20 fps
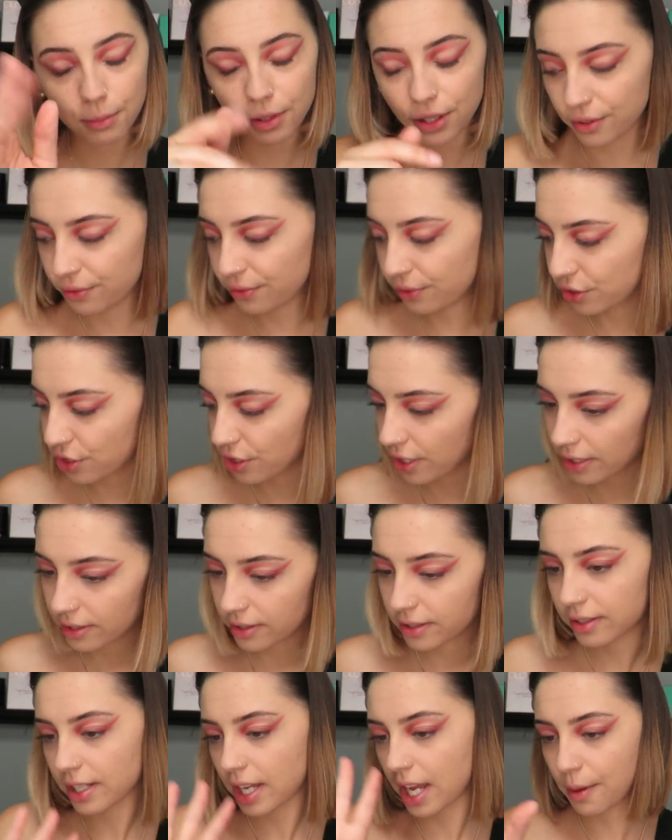Beautiful
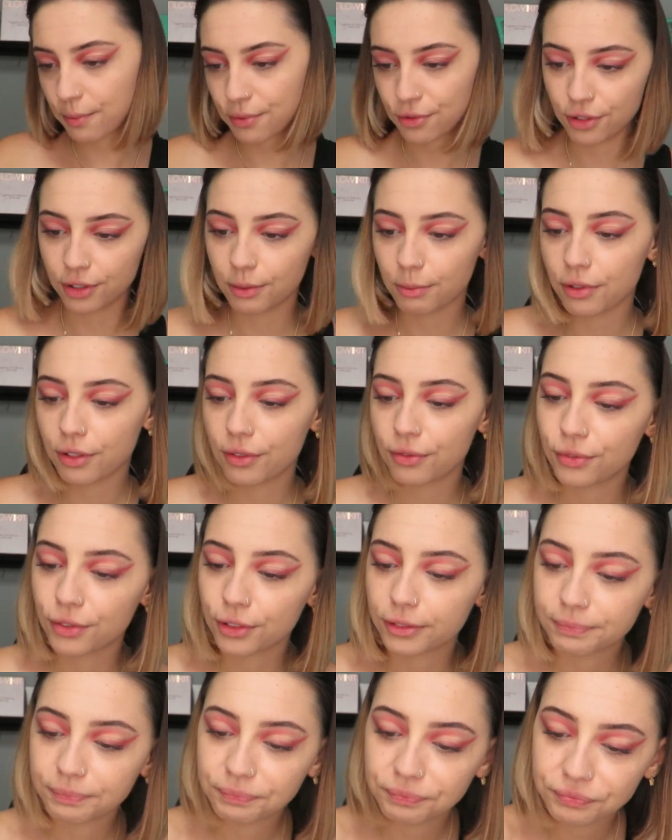shades, absolutely
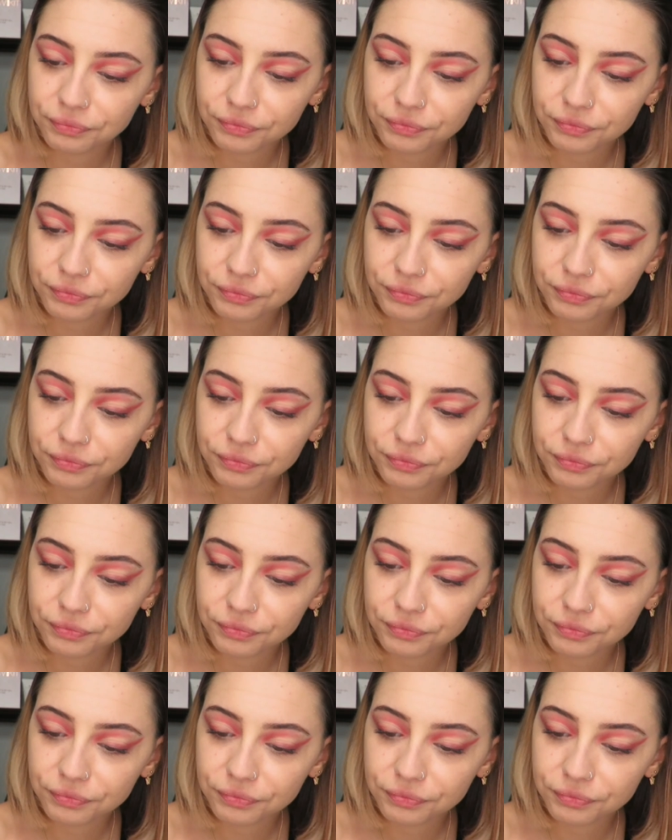beautiful.